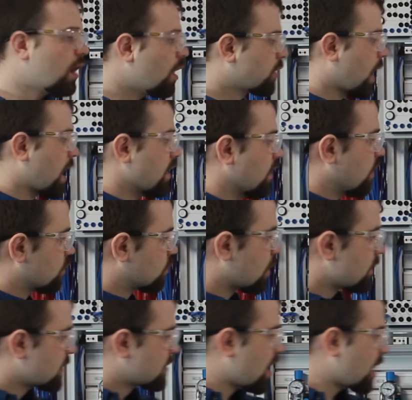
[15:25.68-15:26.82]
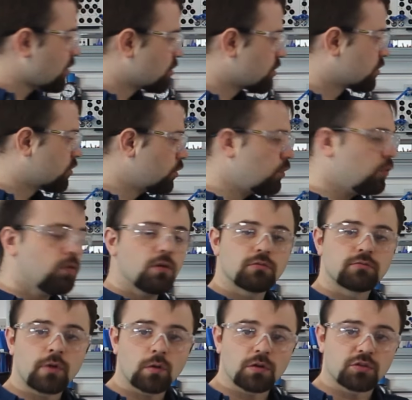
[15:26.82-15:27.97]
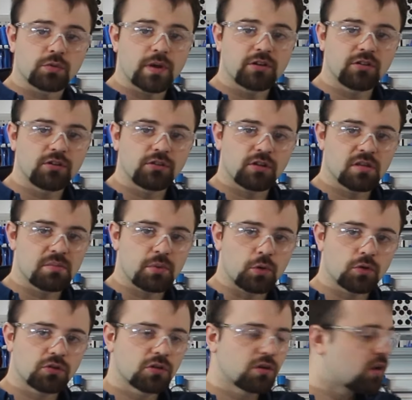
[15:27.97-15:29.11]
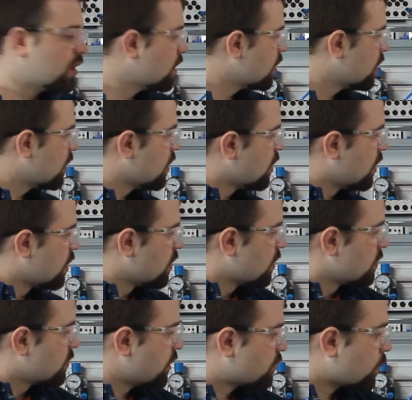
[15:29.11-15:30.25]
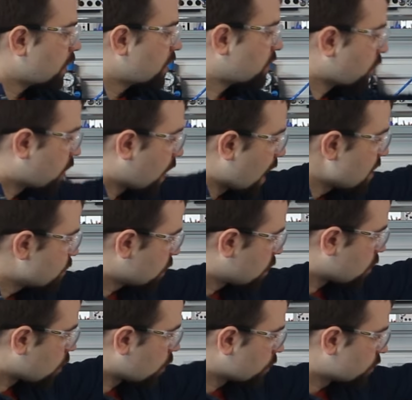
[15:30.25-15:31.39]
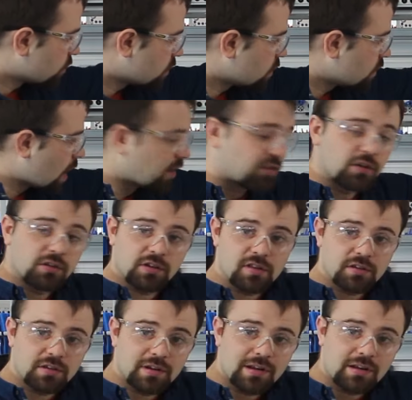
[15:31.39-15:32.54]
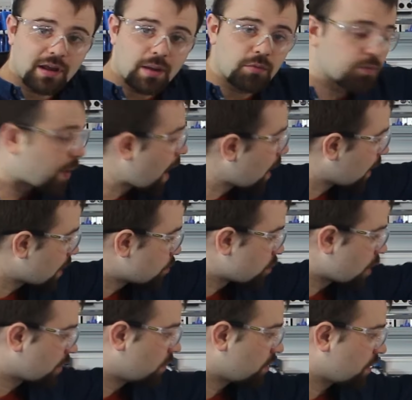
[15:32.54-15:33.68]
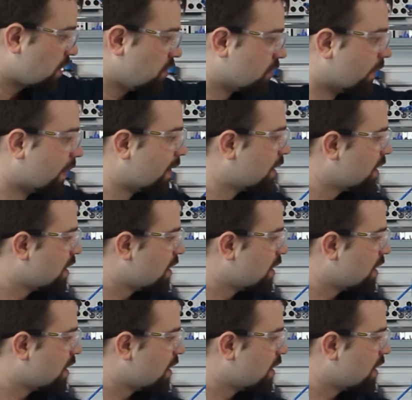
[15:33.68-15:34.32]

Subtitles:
Okay, so I've attached the two roller switches to the board. This one is okay because, as you can see, the cylinder comes back and presses into it.